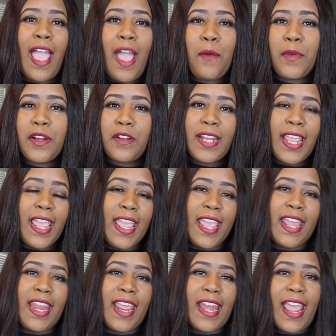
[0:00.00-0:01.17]
I went on
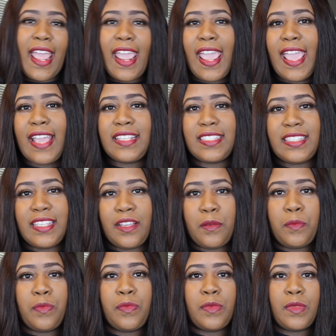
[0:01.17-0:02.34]
ahead and I asked
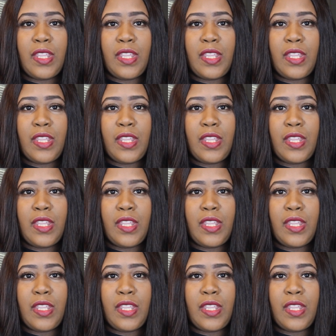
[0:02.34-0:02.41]
them